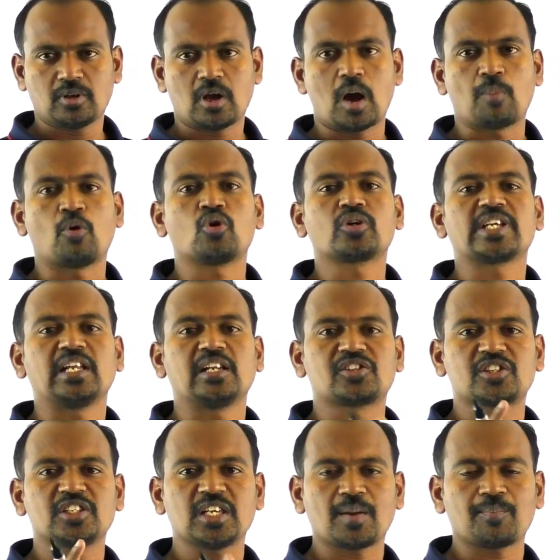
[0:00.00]
About
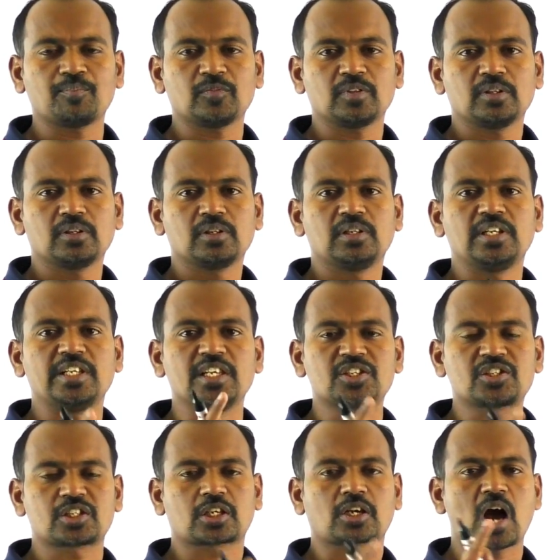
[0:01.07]
LCM,
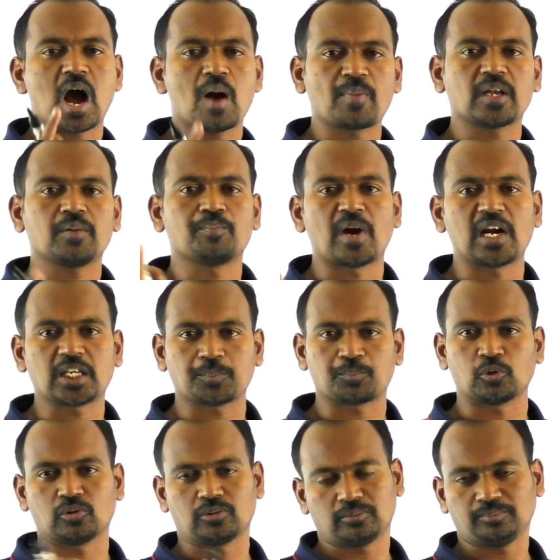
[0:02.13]
least common
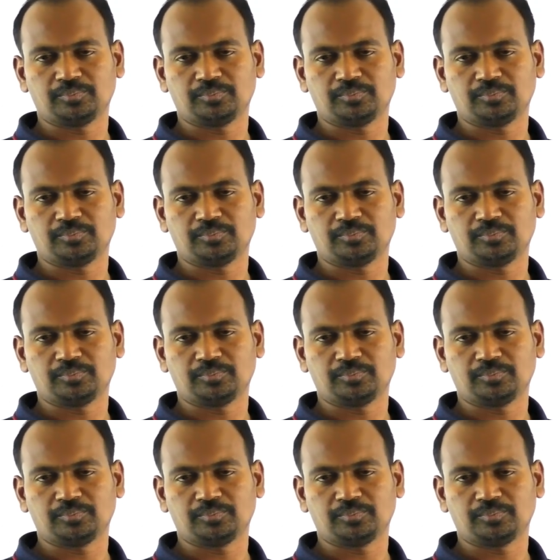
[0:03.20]
multiple,